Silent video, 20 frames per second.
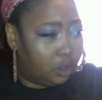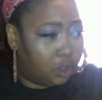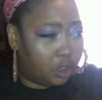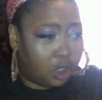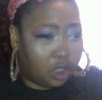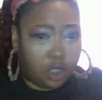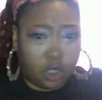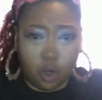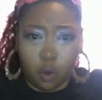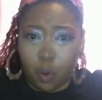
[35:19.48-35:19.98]

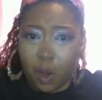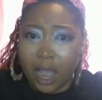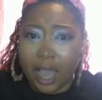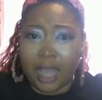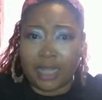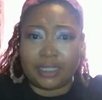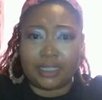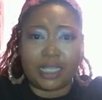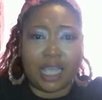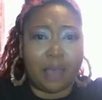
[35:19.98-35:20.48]

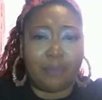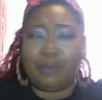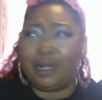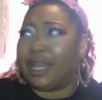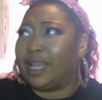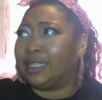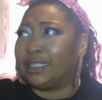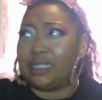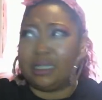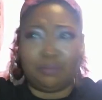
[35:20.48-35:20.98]
kawaii tap
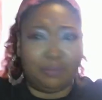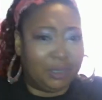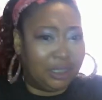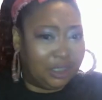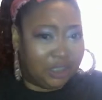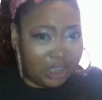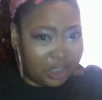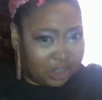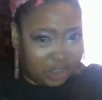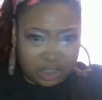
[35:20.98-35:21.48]
dancing
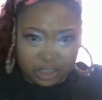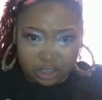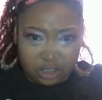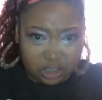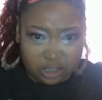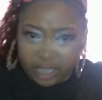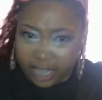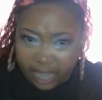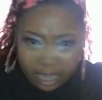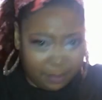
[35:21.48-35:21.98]
magicians
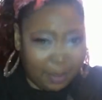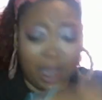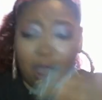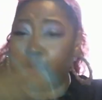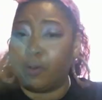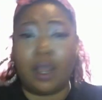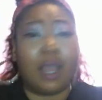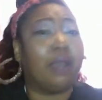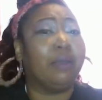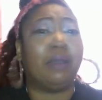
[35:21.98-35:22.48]
came out,